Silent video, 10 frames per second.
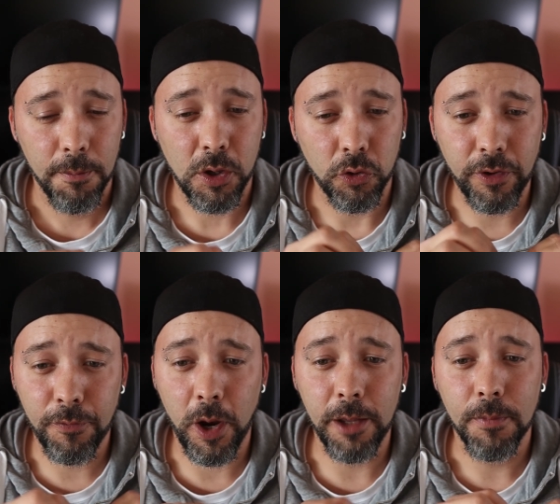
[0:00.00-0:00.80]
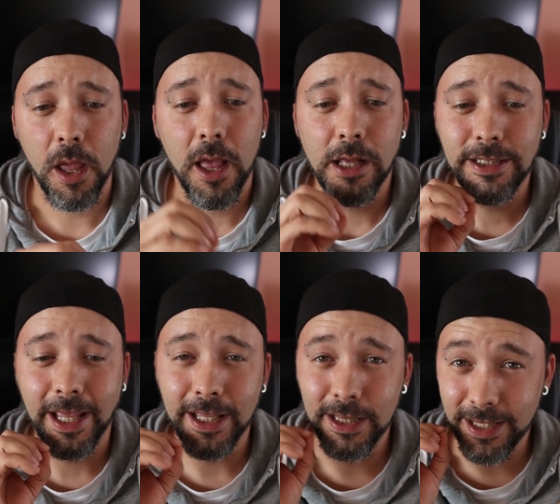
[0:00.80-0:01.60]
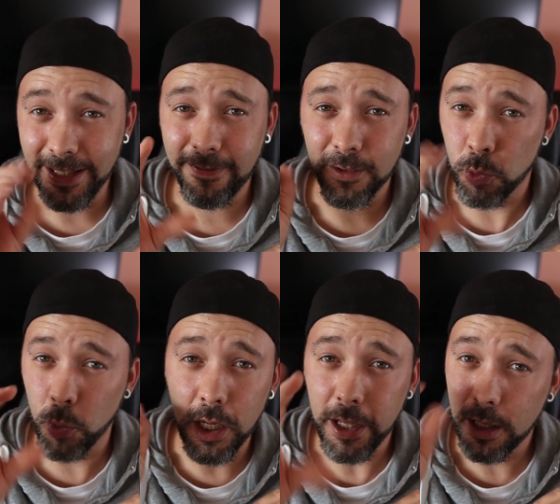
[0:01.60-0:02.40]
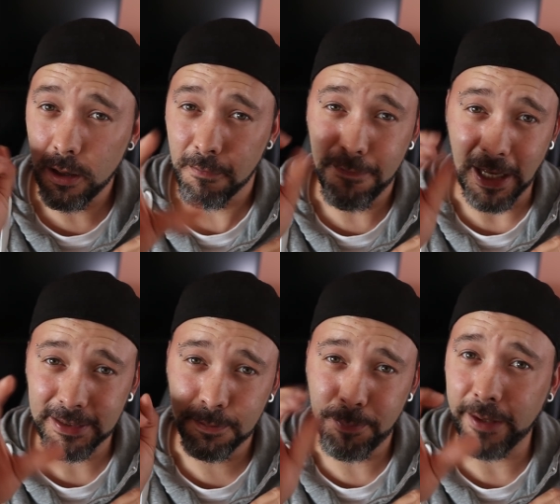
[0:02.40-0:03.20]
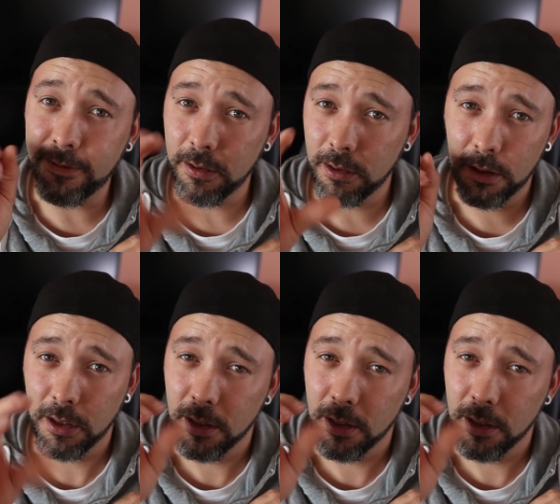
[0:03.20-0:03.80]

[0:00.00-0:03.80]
Because the frame taking these really fast pacing